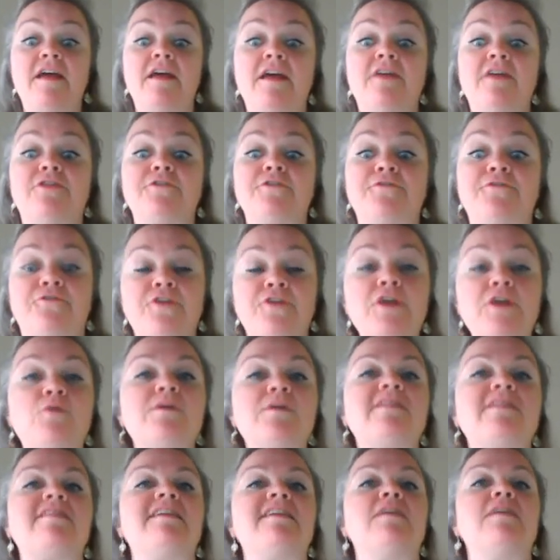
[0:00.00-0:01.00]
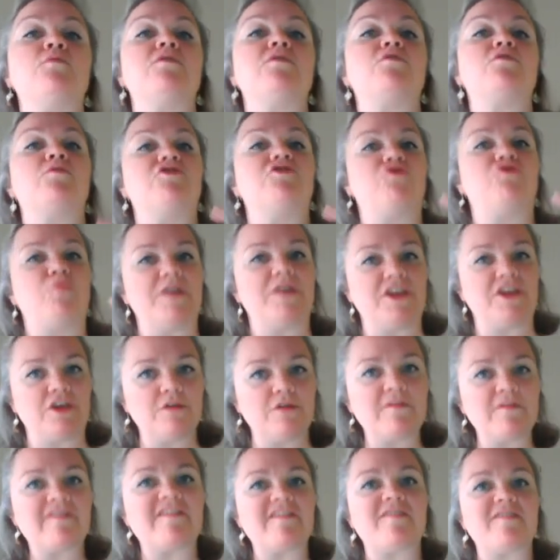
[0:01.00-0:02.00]
the frequency with which we
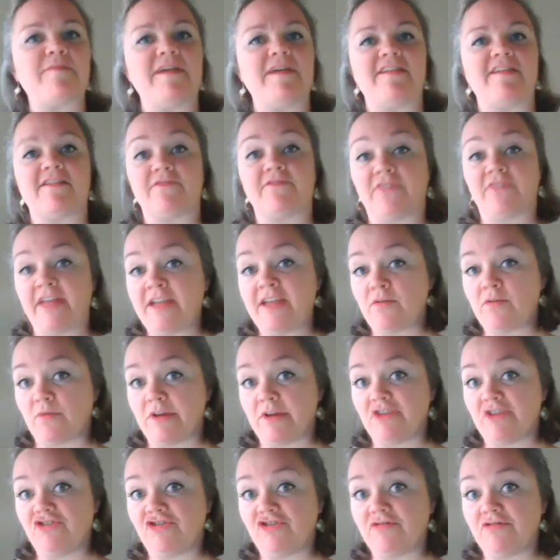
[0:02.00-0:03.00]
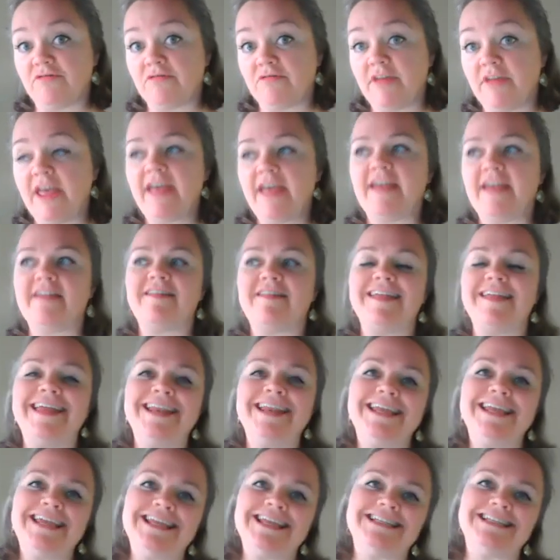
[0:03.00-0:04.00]
use this piece of language is
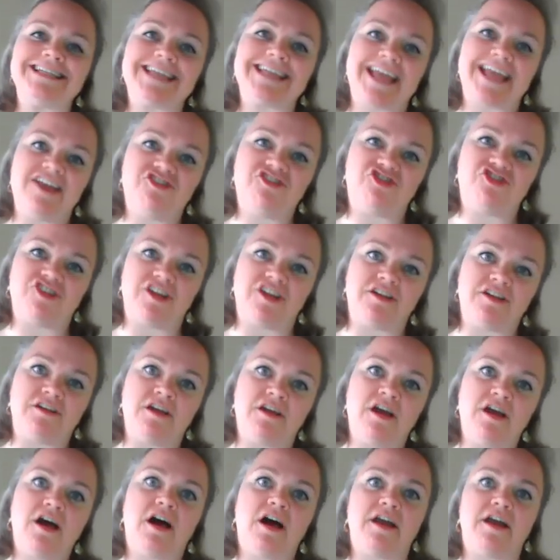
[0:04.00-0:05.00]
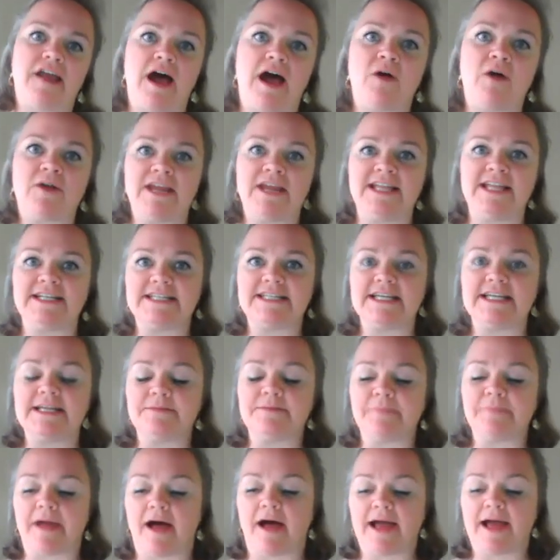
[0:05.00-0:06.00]
any indication on our intent
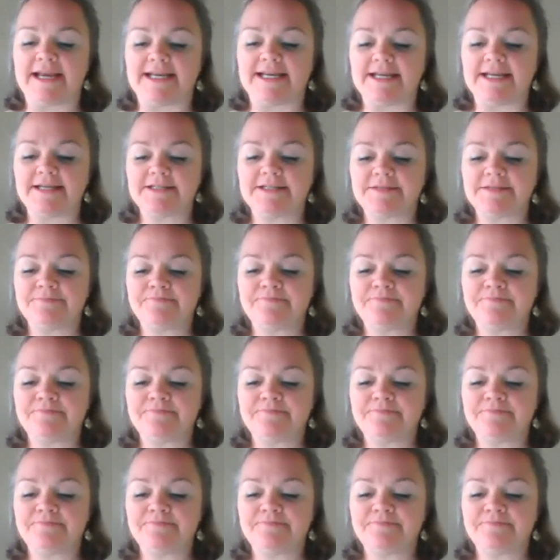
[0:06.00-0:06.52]
behind it.